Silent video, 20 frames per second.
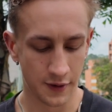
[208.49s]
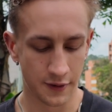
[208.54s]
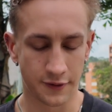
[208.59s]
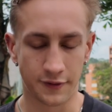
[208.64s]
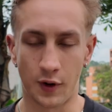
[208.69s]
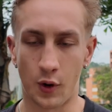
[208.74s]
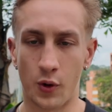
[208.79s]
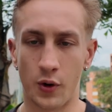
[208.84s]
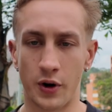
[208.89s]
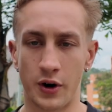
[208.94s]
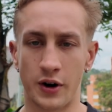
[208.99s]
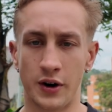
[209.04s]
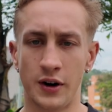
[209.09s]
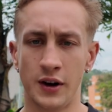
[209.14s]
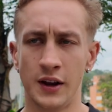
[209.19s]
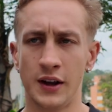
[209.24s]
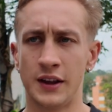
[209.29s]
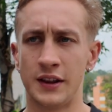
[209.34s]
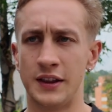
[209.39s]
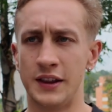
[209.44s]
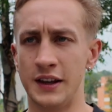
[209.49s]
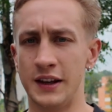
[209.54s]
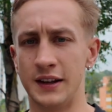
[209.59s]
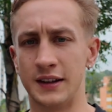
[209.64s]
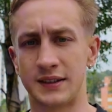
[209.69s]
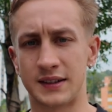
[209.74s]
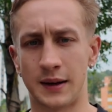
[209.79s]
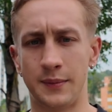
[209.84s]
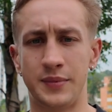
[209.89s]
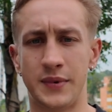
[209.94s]
for the
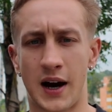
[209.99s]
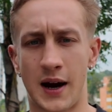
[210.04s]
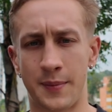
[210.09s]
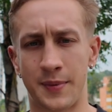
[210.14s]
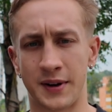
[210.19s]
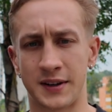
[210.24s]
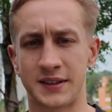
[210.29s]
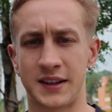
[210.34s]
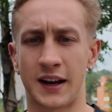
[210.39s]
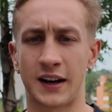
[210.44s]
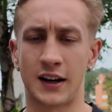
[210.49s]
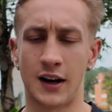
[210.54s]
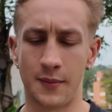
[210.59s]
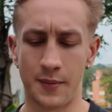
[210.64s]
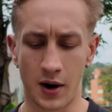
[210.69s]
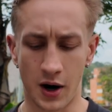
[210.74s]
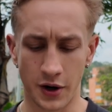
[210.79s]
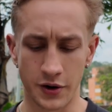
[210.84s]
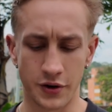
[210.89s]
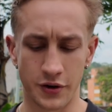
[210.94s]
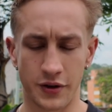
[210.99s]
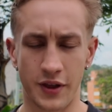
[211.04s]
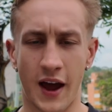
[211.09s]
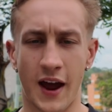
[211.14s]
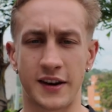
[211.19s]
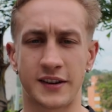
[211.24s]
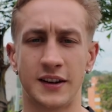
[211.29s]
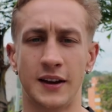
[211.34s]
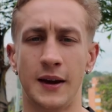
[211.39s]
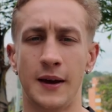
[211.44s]
subtopics that come under
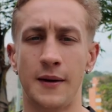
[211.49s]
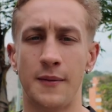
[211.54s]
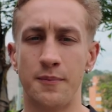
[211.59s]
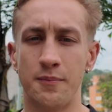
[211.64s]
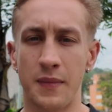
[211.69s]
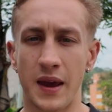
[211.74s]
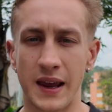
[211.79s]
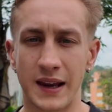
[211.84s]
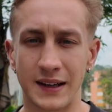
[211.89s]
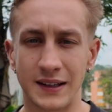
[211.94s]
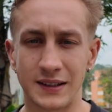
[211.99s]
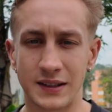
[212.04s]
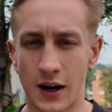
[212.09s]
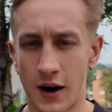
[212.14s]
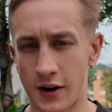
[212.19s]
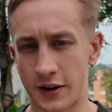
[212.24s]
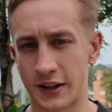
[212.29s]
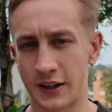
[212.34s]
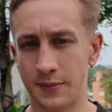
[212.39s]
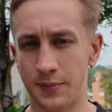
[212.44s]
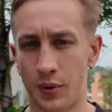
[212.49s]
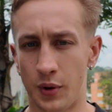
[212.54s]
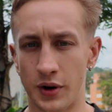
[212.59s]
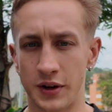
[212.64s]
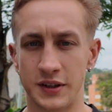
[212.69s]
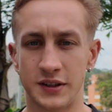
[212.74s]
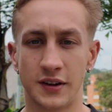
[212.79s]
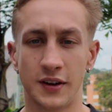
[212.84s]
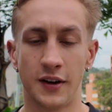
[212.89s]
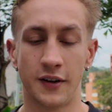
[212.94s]
that main talking
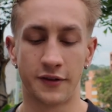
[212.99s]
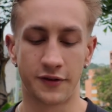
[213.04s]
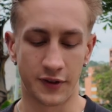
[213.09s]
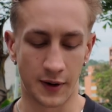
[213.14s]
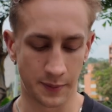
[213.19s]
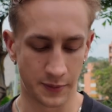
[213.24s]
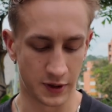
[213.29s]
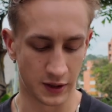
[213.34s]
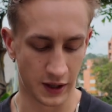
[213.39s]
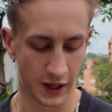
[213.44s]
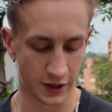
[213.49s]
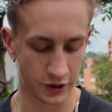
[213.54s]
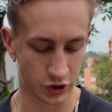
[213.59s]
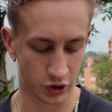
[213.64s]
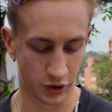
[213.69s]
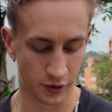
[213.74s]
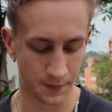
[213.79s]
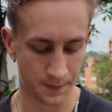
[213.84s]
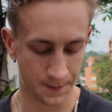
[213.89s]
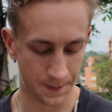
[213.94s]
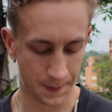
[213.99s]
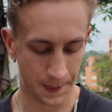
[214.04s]
point from the lecture.